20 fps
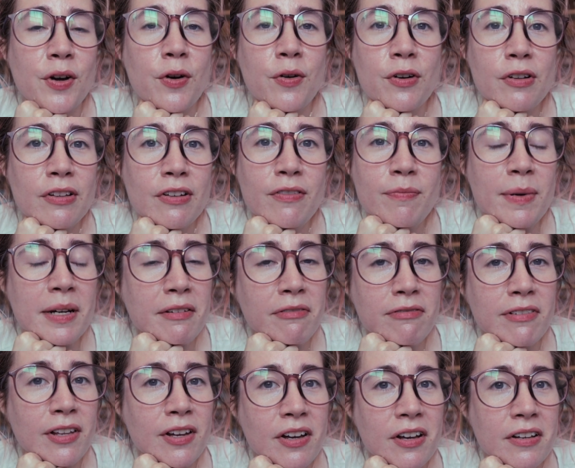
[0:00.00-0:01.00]
all of my
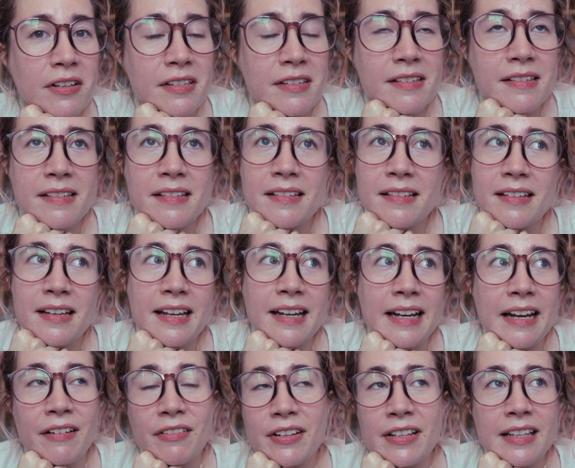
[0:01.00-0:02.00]
flaws
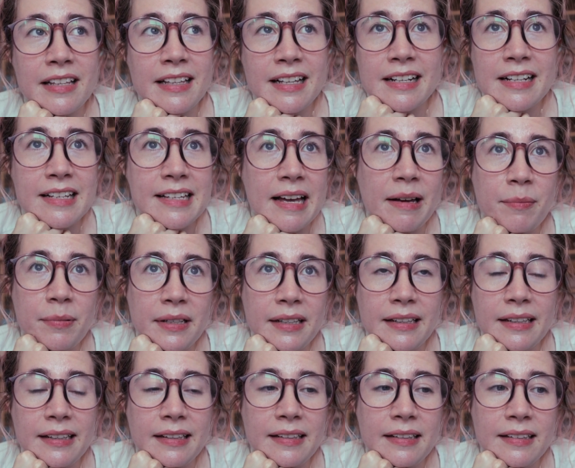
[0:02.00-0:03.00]
and everything that's
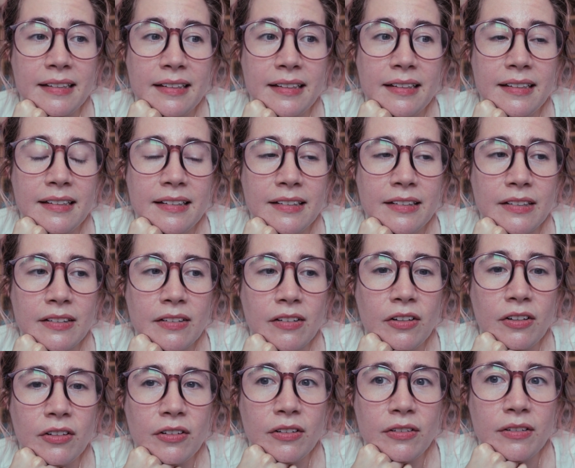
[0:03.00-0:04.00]
happening.
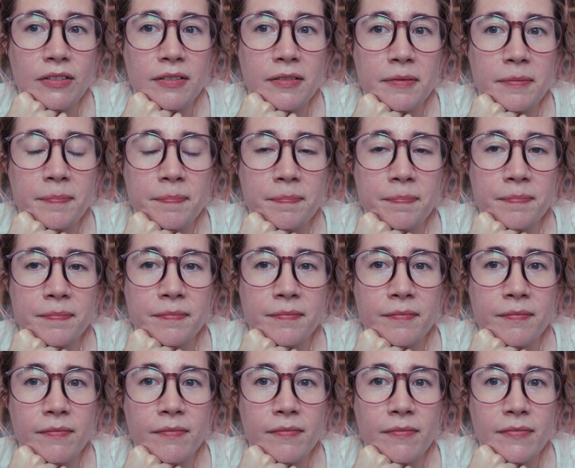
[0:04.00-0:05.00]
So
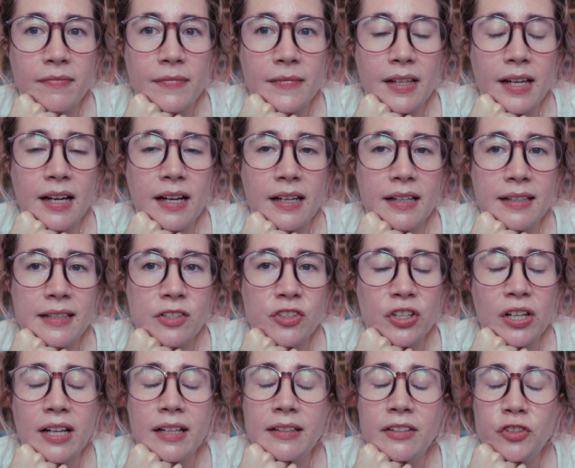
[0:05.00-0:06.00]
I
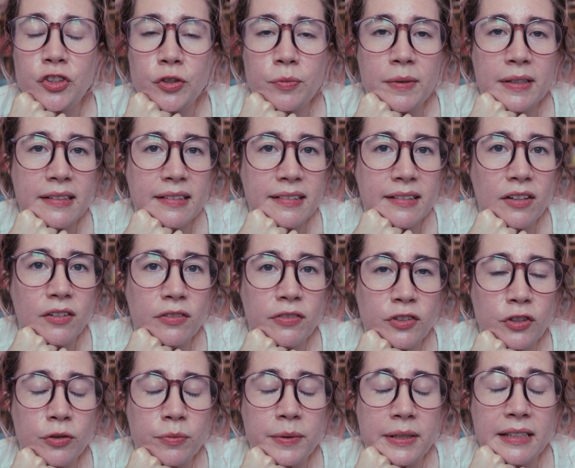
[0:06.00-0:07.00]
challenge
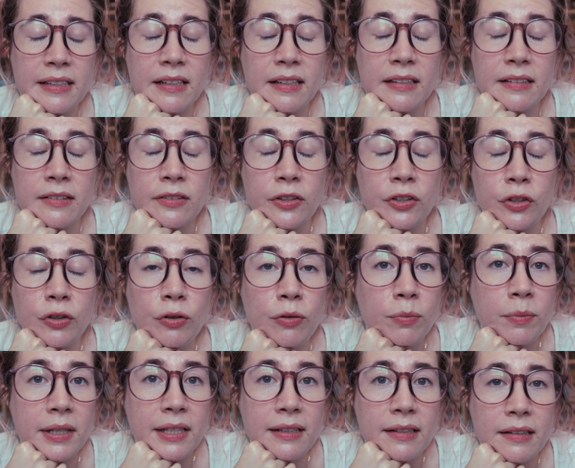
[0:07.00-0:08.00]
myself to be as
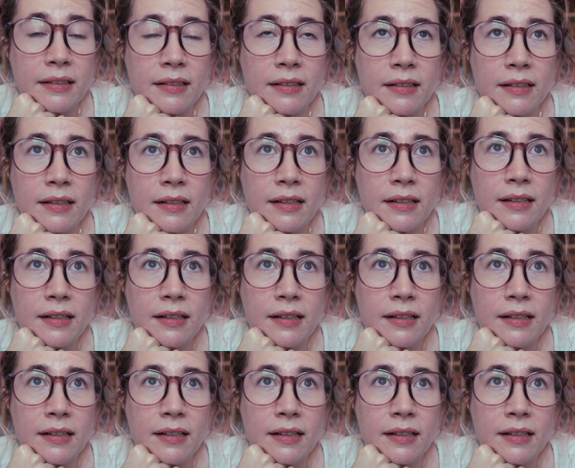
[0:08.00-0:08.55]
human